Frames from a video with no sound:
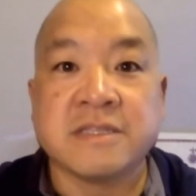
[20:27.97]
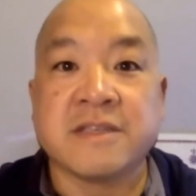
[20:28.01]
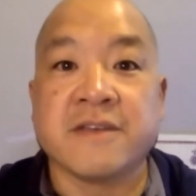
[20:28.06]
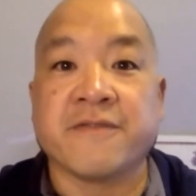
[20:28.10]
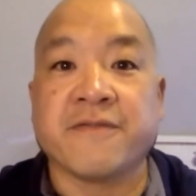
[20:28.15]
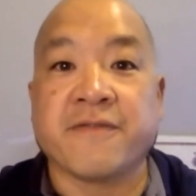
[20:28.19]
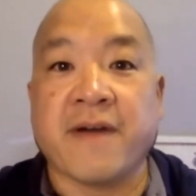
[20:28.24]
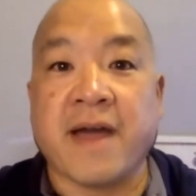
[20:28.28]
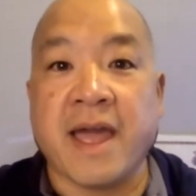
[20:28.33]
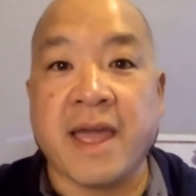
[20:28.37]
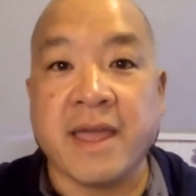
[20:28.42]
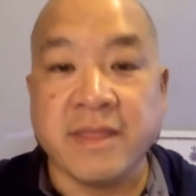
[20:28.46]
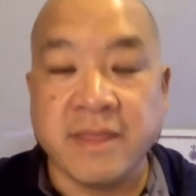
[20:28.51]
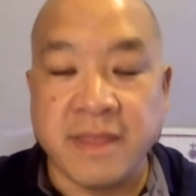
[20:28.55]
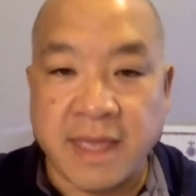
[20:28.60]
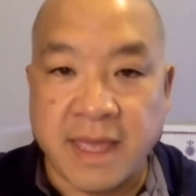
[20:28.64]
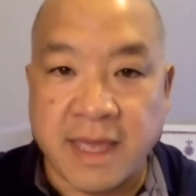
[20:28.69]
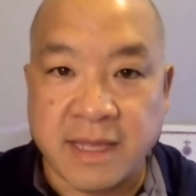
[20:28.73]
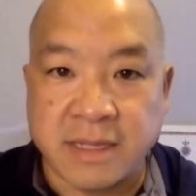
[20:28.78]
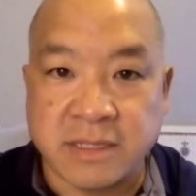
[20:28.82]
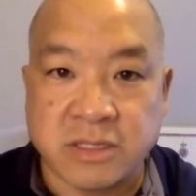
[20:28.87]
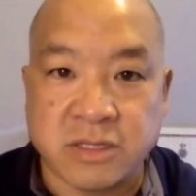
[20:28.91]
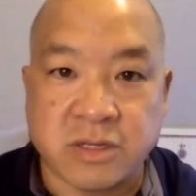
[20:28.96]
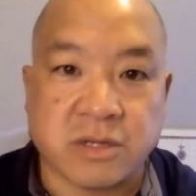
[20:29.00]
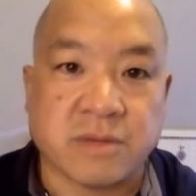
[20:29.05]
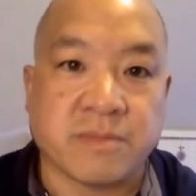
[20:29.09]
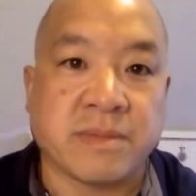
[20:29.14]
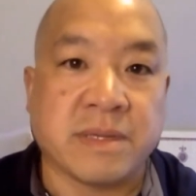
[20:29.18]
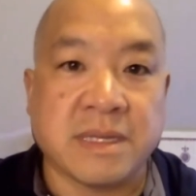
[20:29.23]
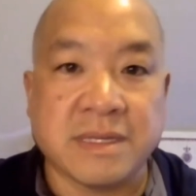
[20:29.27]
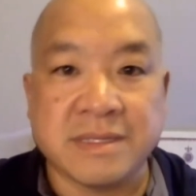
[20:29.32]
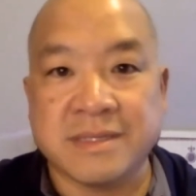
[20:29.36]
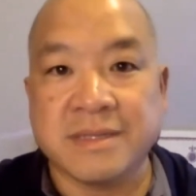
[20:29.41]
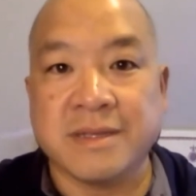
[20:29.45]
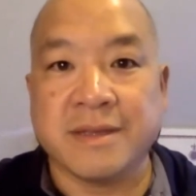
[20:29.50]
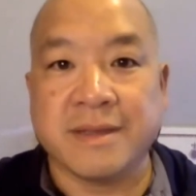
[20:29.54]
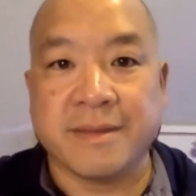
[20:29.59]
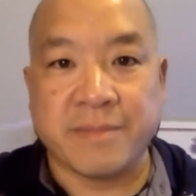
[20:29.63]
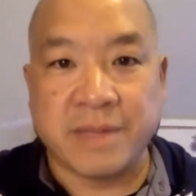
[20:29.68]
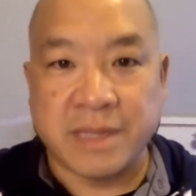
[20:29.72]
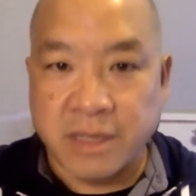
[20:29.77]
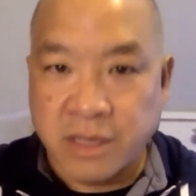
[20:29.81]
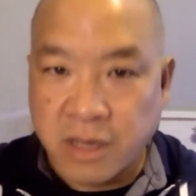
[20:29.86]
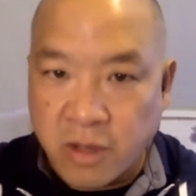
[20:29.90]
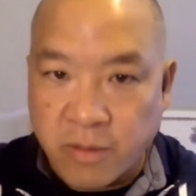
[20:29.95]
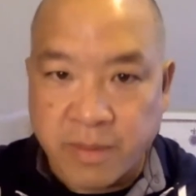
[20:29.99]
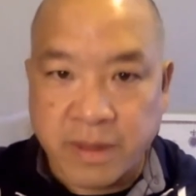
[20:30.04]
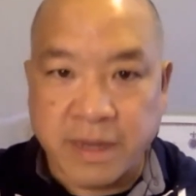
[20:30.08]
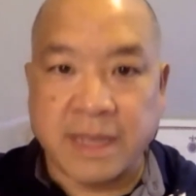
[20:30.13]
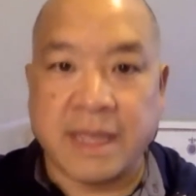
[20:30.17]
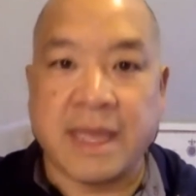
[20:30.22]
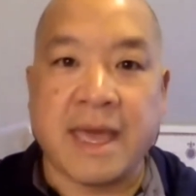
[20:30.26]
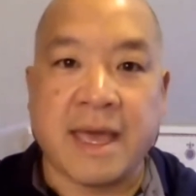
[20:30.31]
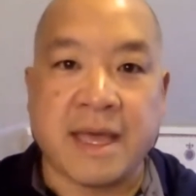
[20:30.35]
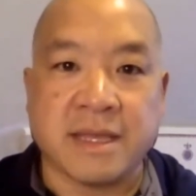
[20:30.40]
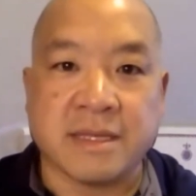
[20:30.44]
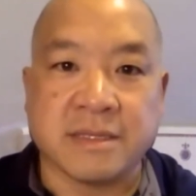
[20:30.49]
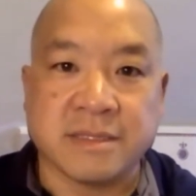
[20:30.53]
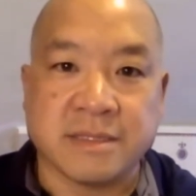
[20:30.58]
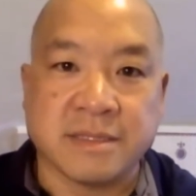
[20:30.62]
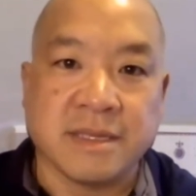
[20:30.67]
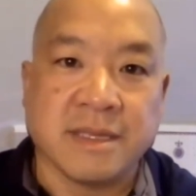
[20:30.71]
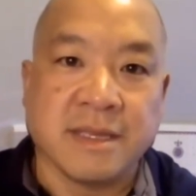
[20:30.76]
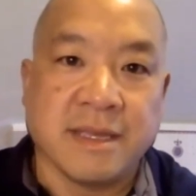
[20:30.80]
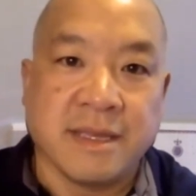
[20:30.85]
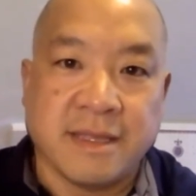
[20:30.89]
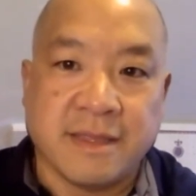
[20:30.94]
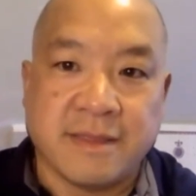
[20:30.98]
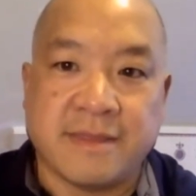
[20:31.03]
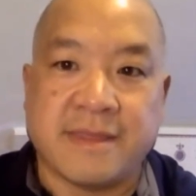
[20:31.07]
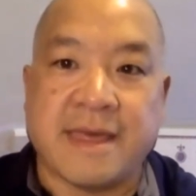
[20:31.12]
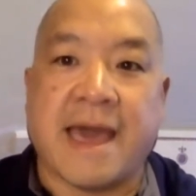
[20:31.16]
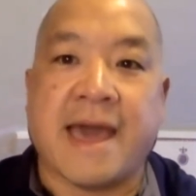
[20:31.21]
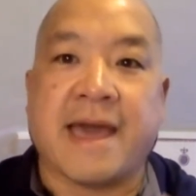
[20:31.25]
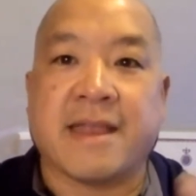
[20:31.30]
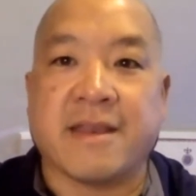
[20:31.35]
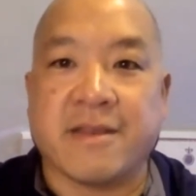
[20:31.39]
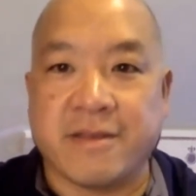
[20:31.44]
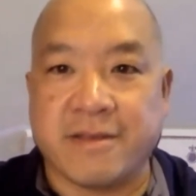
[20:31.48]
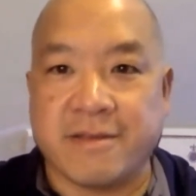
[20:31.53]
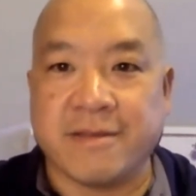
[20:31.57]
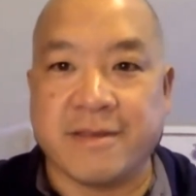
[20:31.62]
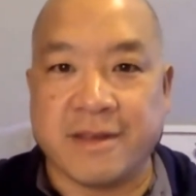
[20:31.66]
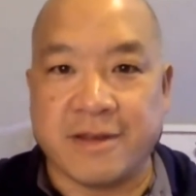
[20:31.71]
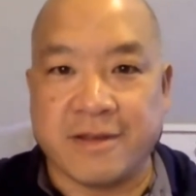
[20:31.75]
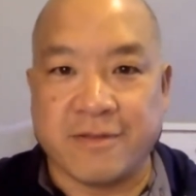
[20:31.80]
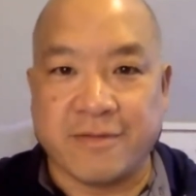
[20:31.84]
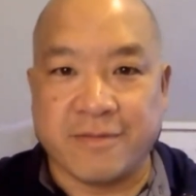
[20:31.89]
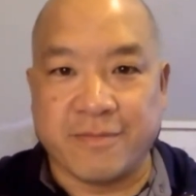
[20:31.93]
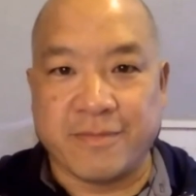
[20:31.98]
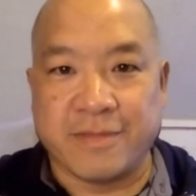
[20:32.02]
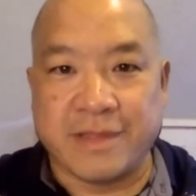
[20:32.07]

to find the answer because i mean nobody has that you know